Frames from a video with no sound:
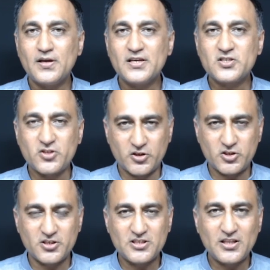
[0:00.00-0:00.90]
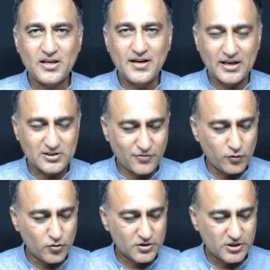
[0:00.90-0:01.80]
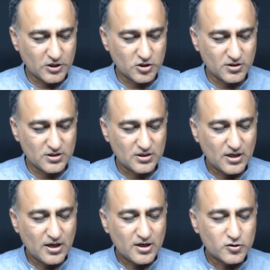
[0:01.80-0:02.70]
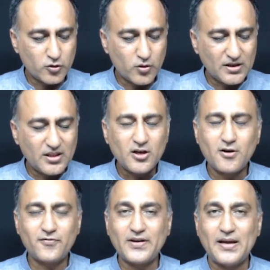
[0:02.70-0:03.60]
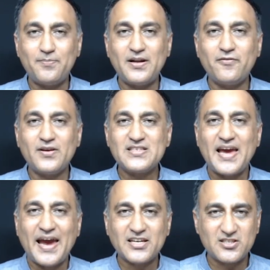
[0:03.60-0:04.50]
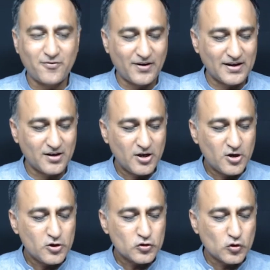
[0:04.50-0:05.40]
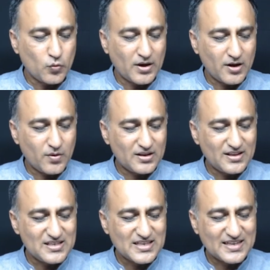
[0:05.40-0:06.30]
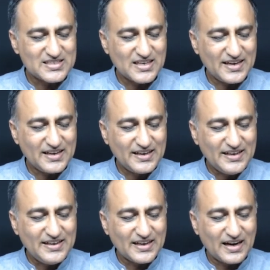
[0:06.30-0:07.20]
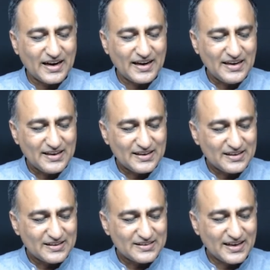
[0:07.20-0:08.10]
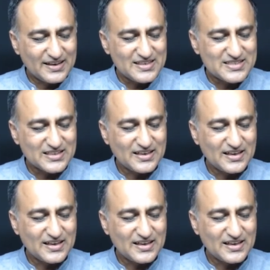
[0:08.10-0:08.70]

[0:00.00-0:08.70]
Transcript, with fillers: structures in the next few sessions. So you can think of type def as hash define. So wherever there is unsigned int i, that is